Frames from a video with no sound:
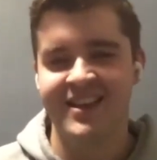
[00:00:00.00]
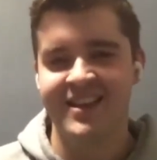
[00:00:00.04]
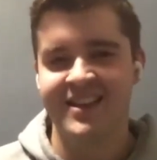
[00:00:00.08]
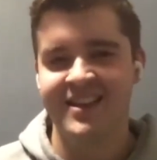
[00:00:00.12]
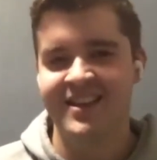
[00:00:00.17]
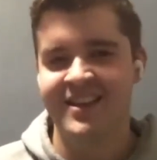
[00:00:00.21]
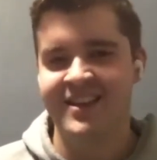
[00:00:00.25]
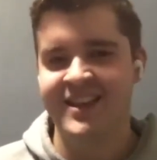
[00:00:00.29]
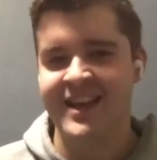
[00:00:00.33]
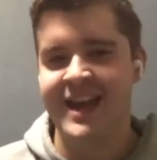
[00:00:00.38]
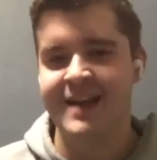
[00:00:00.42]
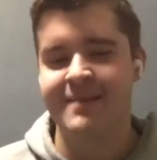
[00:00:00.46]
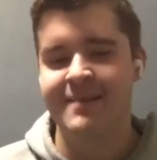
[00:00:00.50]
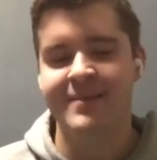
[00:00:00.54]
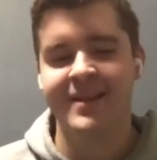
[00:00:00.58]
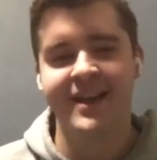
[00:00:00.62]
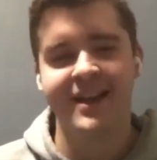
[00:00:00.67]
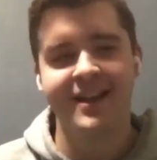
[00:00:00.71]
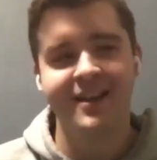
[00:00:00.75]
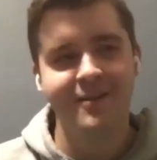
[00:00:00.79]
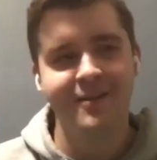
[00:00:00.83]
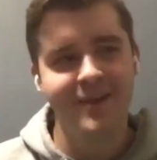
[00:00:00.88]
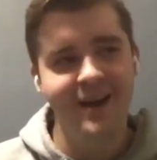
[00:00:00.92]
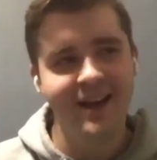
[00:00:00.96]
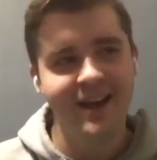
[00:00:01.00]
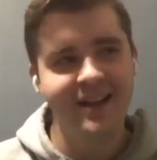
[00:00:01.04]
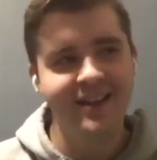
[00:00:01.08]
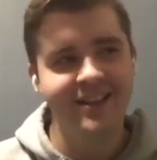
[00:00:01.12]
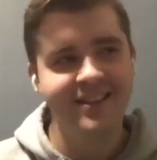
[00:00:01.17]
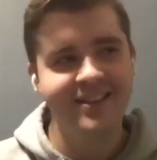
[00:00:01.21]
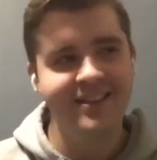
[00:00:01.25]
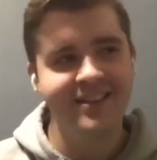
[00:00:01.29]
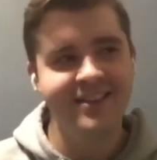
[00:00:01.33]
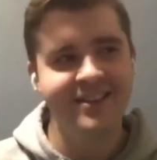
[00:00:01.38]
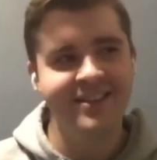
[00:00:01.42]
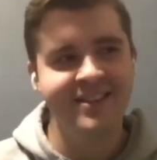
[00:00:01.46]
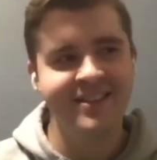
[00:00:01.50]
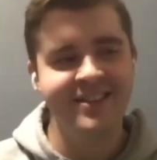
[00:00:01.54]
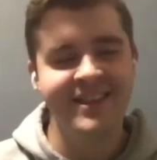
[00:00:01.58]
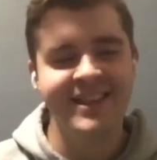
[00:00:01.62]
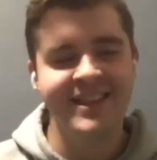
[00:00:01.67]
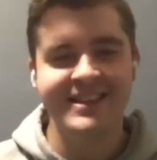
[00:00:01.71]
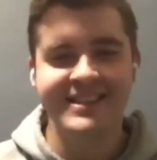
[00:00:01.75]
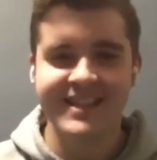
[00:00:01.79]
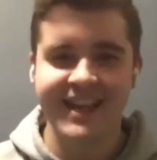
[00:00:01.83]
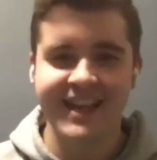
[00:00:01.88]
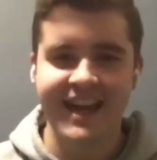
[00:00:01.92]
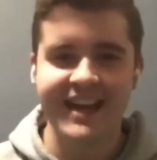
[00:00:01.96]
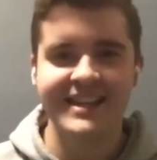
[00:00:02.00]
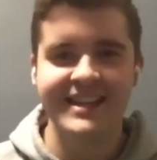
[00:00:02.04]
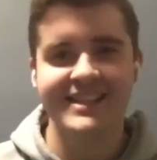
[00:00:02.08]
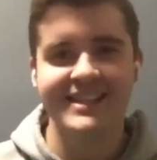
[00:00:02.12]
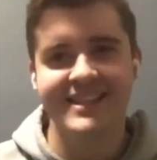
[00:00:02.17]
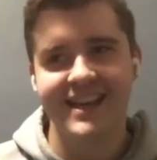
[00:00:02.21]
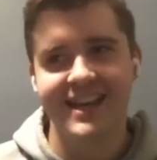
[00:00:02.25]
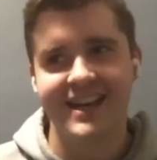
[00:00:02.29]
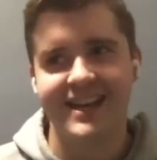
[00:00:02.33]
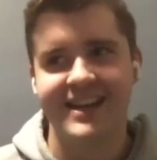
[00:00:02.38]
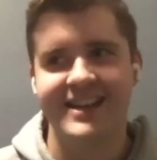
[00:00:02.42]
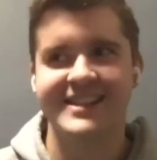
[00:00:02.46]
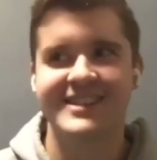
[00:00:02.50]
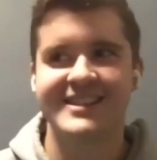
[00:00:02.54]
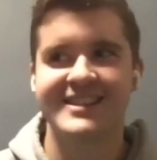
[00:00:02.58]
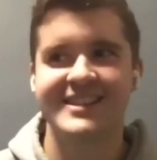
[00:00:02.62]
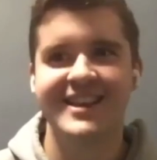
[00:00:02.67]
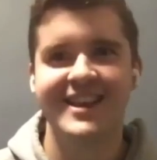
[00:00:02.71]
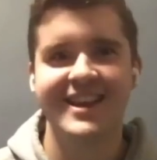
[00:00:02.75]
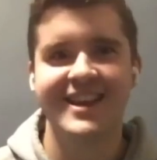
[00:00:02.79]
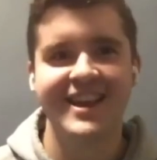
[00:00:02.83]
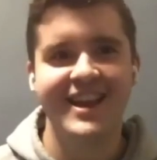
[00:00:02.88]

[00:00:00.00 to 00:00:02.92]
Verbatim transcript: that I'm like, well, this kind of sucks.